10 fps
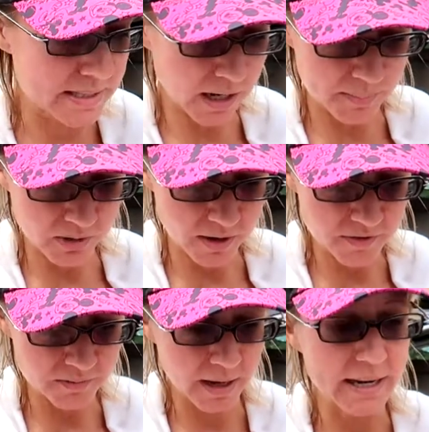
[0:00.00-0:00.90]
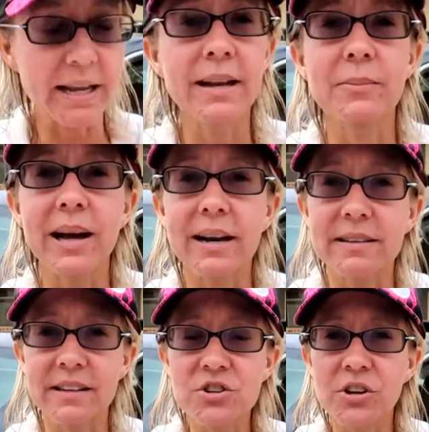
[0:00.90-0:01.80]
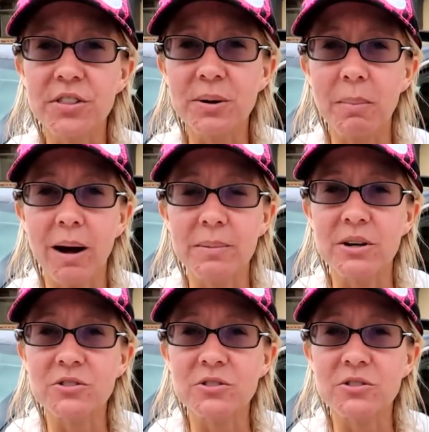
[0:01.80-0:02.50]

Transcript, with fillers: stopped off at Rite Aid and we got a digital thermometer,